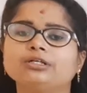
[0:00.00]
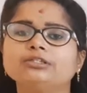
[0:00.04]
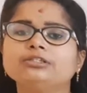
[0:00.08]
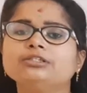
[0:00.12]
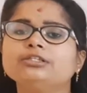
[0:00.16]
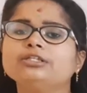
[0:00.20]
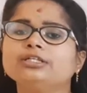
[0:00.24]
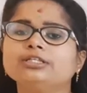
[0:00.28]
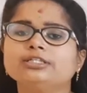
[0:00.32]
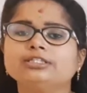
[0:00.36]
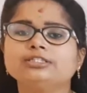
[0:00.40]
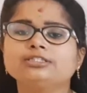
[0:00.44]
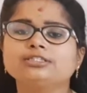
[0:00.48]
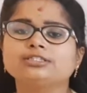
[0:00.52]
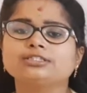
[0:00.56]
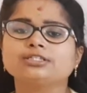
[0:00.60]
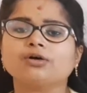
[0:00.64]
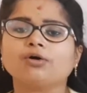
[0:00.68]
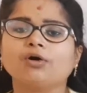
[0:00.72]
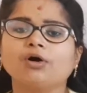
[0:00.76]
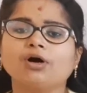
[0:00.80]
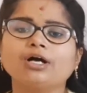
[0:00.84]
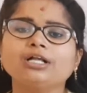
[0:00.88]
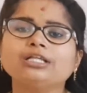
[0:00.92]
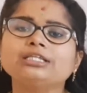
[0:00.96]
this
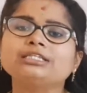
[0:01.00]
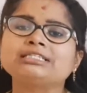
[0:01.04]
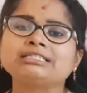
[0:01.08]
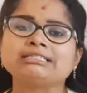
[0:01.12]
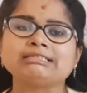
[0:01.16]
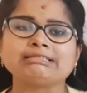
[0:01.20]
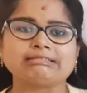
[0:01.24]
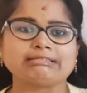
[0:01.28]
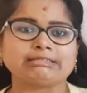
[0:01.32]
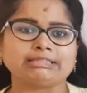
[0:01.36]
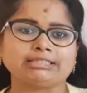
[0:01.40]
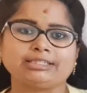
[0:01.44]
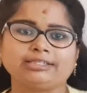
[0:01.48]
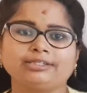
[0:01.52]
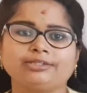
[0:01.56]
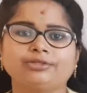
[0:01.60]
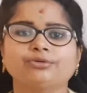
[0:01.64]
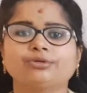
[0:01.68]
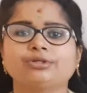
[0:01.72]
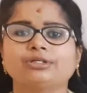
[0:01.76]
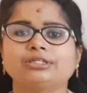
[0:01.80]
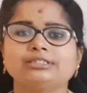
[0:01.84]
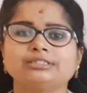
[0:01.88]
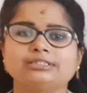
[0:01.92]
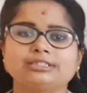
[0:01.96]
all synthetic, you
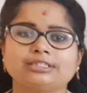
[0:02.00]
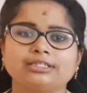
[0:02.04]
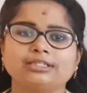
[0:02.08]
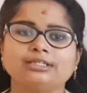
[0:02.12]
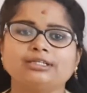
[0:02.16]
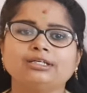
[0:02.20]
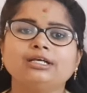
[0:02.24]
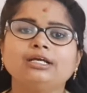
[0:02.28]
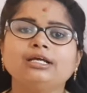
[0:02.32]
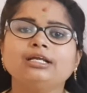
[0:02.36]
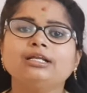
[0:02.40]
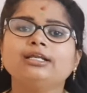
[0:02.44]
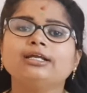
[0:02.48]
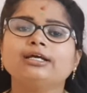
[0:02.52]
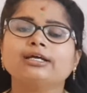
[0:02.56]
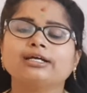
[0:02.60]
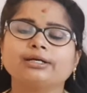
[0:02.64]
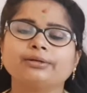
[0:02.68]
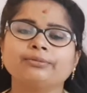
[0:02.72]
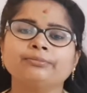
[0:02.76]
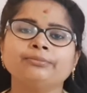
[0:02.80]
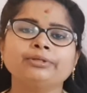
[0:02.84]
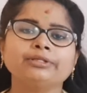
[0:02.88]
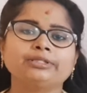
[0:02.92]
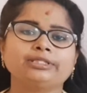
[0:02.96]
can say, like a
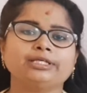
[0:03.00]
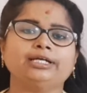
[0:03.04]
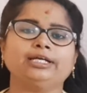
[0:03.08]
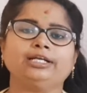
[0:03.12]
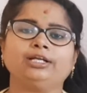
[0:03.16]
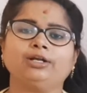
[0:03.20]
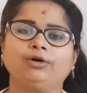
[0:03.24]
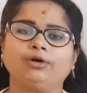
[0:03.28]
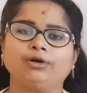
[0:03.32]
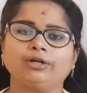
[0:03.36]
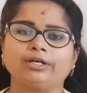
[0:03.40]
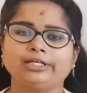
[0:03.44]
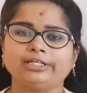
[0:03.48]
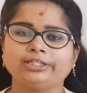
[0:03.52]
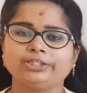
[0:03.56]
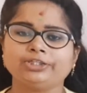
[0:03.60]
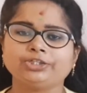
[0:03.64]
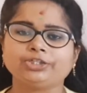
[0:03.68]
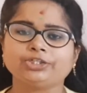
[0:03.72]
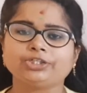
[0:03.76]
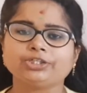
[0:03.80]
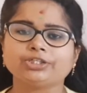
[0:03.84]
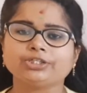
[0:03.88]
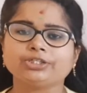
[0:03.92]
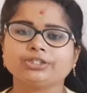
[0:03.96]
methyl
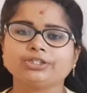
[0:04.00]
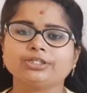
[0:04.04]
orange,